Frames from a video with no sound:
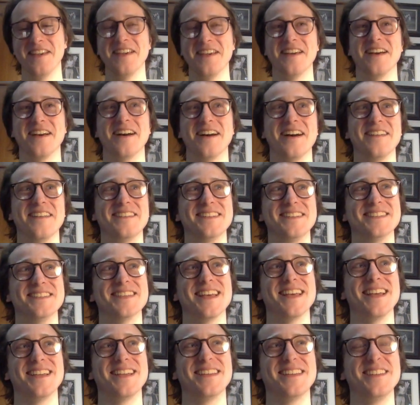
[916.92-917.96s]
That he's
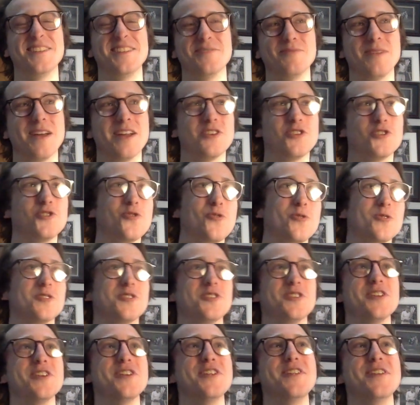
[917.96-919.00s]
like, had a short
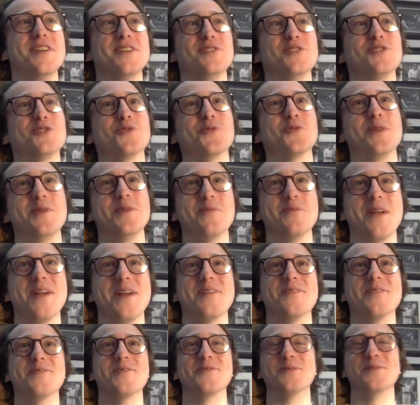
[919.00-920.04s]
stint as a
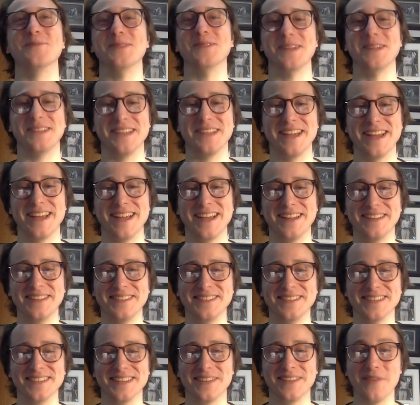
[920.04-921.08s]
screenwriter or something like that. And
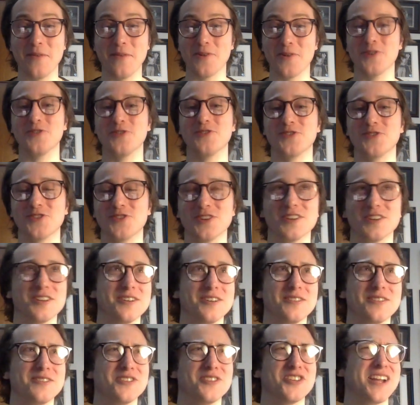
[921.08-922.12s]
he's like, have you ever heard the
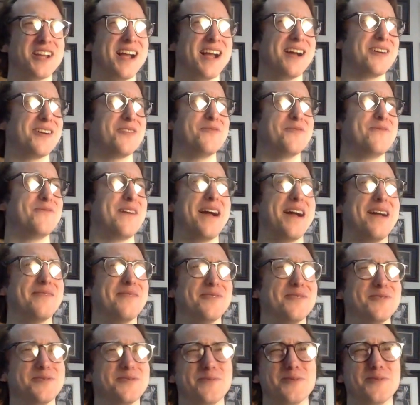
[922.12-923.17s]
Chicago Five
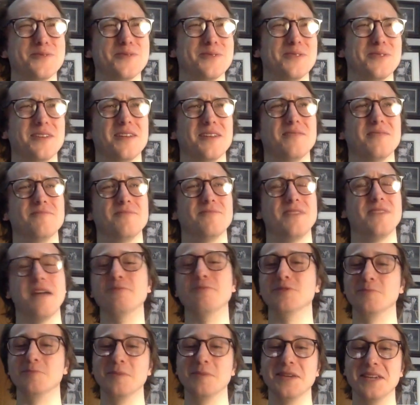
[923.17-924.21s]
or something? That
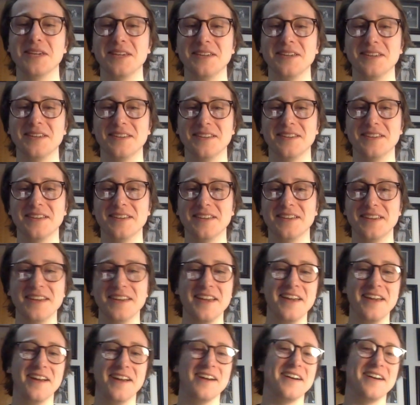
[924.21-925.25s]
was me.
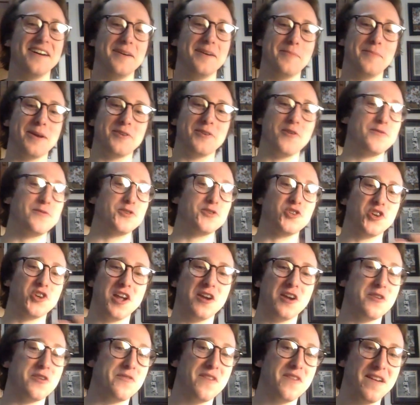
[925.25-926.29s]
I don't know if it's
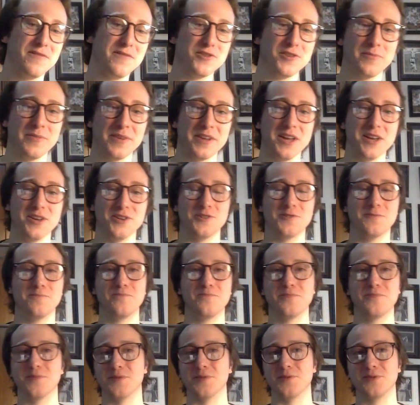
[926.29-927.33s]
Chicago Five or something else,
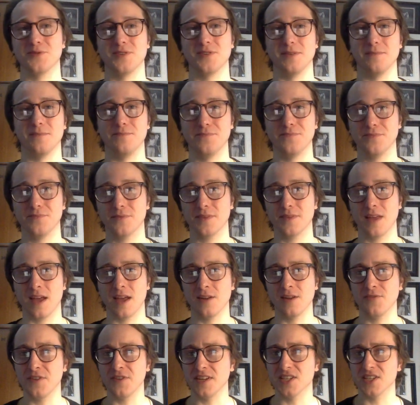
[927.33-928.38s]
but I
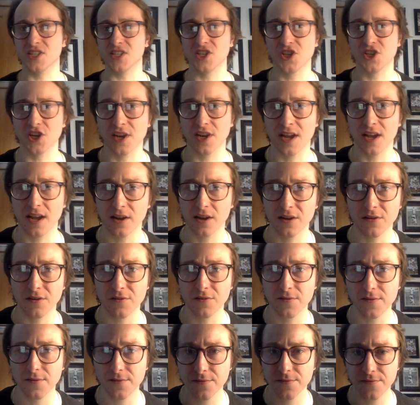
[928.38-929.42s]
don't think it's
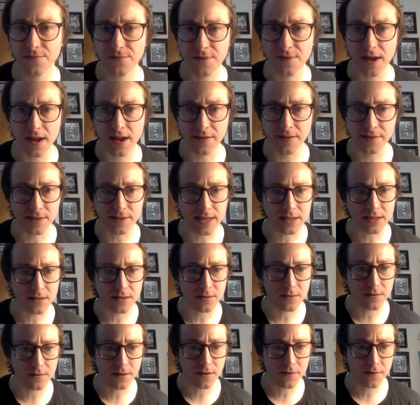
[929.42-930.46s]
Chicago Five because that's
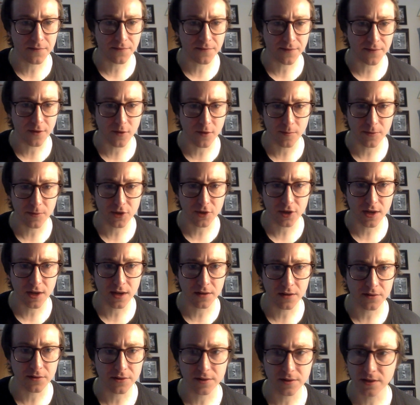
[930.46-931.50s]
a film,
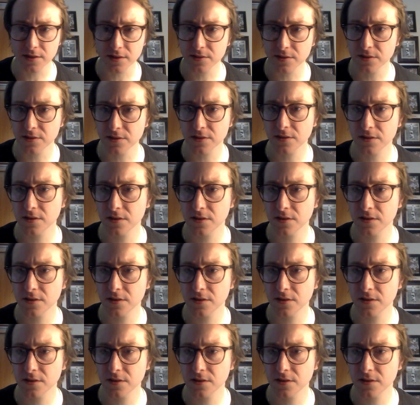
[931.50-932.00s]
Chicago Six.